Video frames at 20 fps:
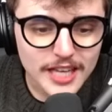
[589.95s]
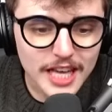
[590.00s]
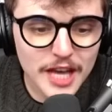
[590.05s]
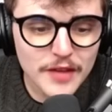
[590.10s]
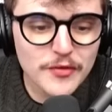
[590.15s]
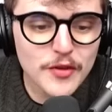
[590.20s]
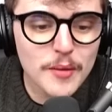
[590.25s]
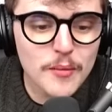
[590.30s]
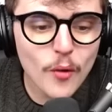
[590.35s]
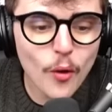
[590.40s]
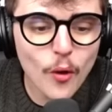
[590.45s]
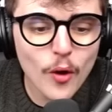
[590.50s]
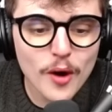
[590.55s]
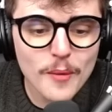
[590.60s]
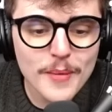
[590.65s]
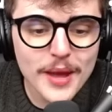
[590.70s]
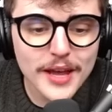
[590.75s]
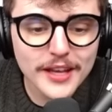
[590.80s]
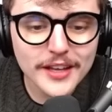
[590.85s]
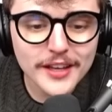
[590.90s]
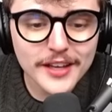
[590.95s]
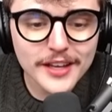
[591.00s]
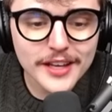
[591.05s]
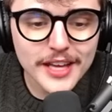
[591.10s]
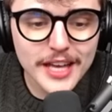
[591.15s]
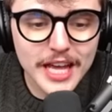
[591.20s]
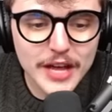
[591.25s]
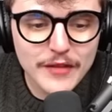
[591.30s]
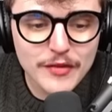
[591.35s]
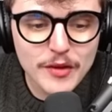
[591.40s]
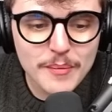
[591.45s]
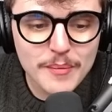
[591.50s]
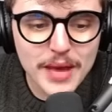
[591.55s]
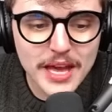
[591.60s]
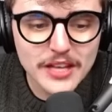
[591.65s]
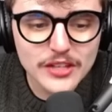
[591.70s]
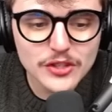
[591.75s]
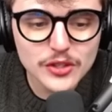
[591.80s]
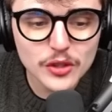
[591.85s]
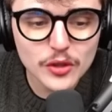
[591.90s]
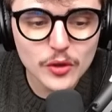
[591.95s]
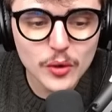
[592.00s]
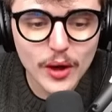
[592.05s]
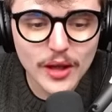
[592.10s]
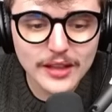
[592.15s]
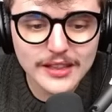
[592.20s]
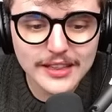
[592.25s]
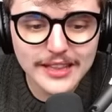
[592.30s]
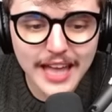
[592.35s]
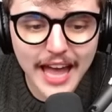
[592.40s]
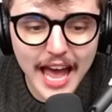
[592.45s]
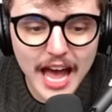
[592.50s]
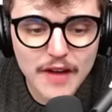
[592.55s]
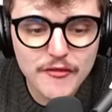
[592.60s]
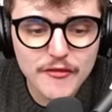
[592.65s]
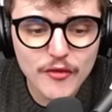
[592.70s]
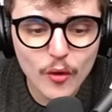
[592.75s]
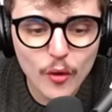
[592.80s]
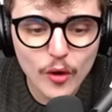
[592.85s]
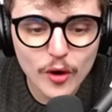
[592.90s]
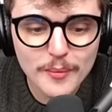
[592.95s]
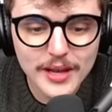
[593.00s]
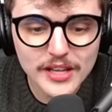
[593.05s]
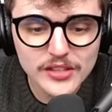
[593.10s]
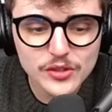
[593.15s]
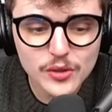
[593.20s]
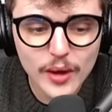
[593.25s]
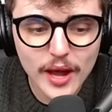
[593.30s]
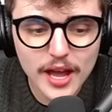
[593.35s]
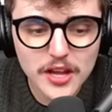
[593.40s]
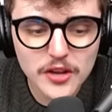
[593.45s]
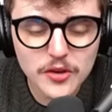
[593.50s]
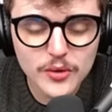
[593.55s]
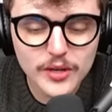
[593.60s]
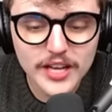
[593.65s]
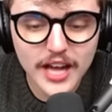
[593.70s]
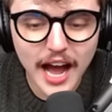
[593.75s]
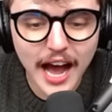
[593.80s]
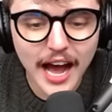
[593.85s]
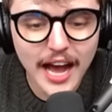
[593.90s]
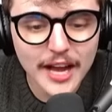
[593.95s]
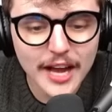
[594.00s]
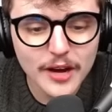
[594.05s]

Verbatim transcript: If it or make if it makes you laugh or makes you angry, I